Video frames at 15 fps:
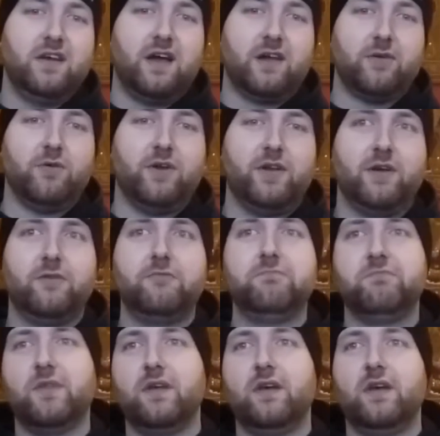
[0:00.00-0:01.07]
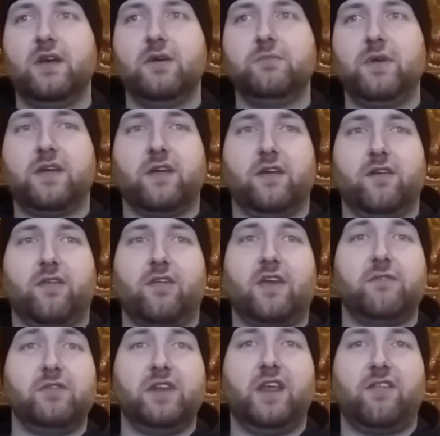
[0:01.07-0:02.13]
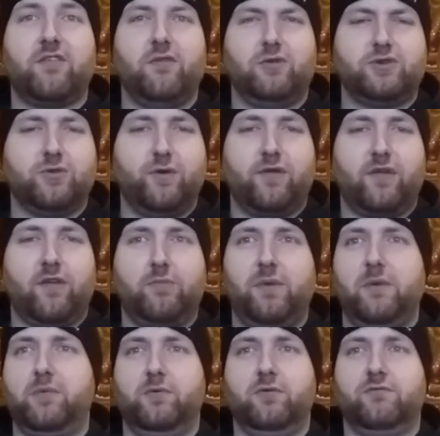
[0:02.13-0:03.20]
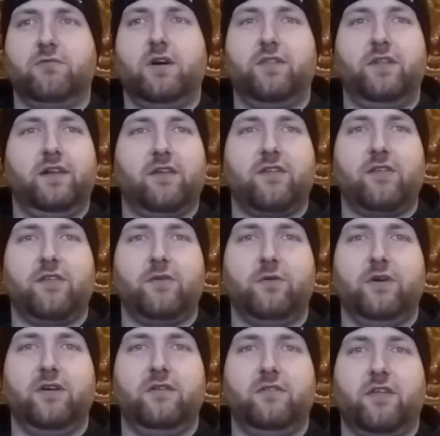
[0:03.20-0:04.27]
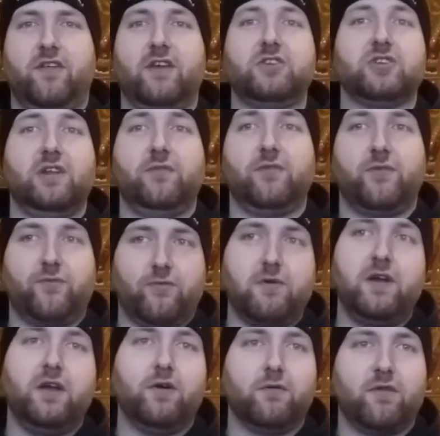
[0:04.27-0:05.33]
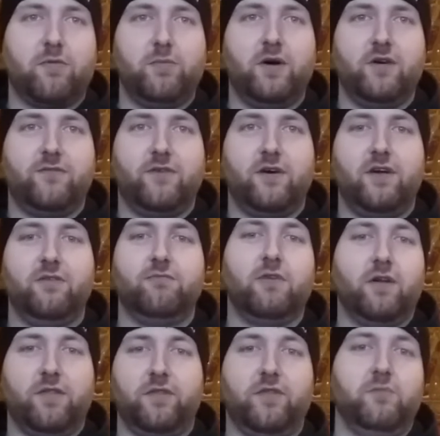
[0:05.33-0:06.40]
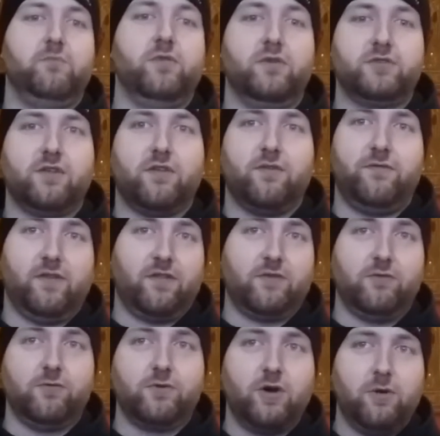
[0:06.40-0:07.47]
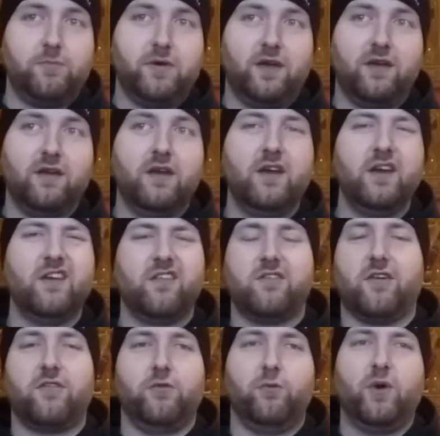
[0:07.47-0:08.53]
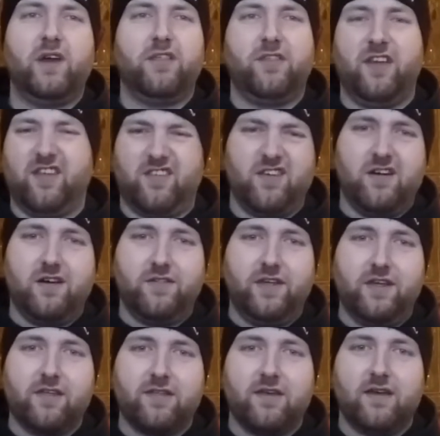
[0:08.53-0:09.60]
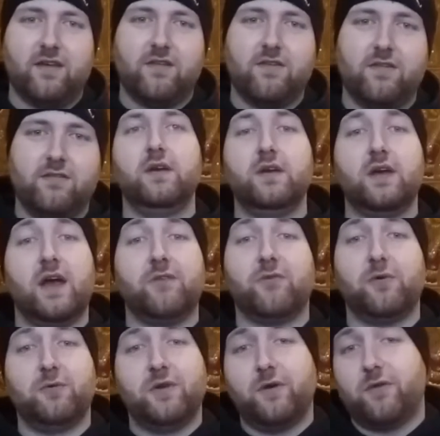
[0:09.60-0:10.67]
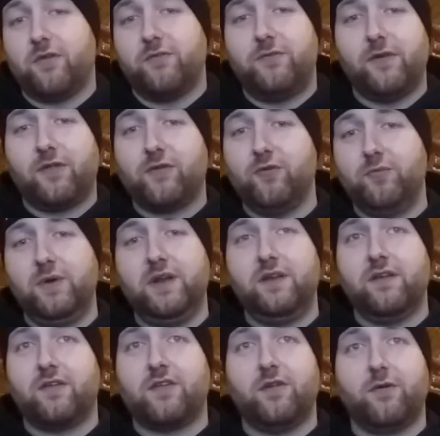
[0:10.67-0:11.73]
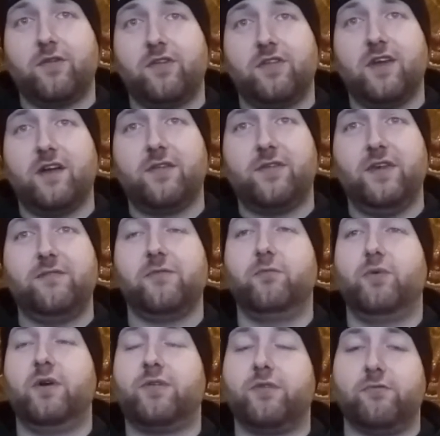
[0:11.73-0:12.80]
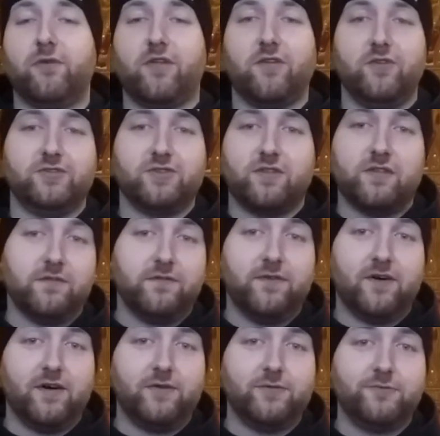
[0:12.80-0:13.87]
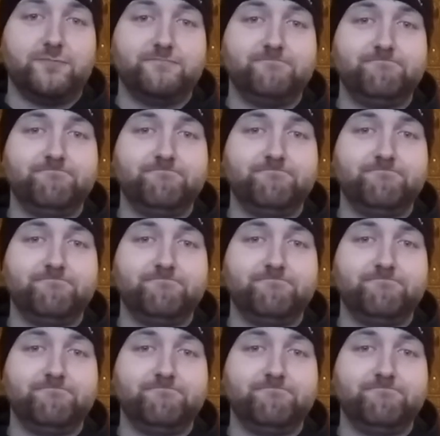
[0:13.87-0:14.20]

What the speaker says: How do I know? Because given these two choices, people would rather listen to it essentially for free on Spotify rather than purchase a physical copy. It's just the way things are these days. Everyone knows that physical media is close to death, even with the resurgence of vinyl.